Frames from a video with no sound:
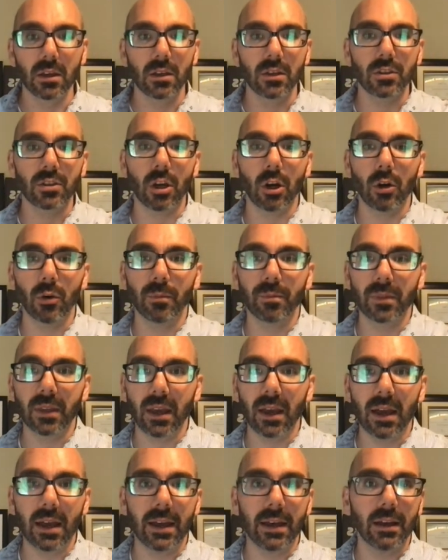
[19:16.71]
So
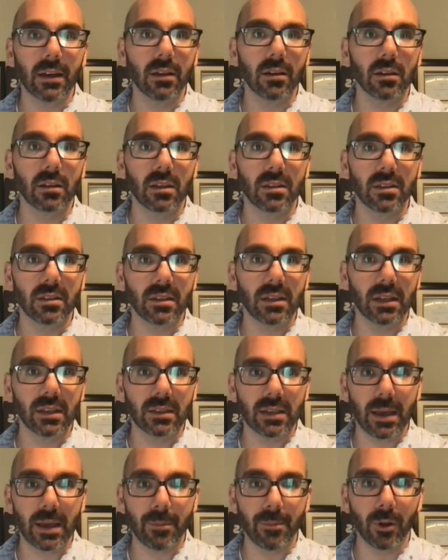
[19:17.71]
uh, this is an
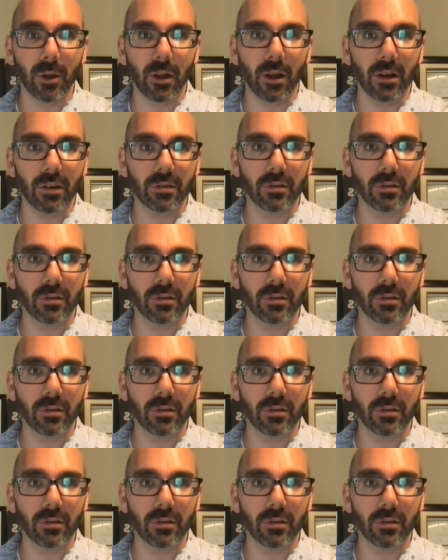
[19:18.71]
example of